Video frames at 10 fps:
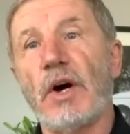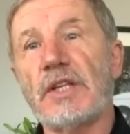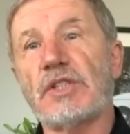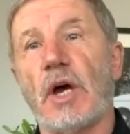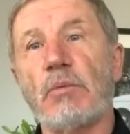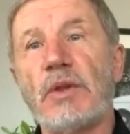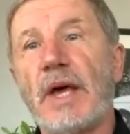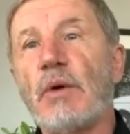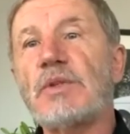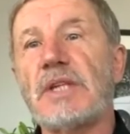time
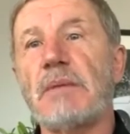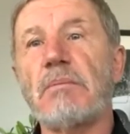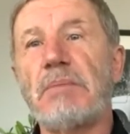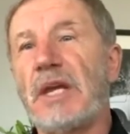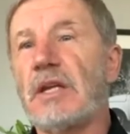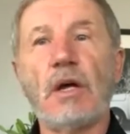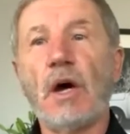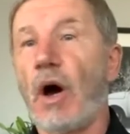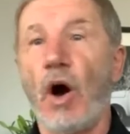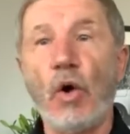without it being
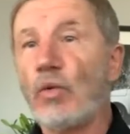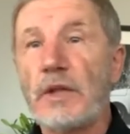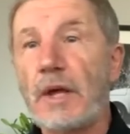only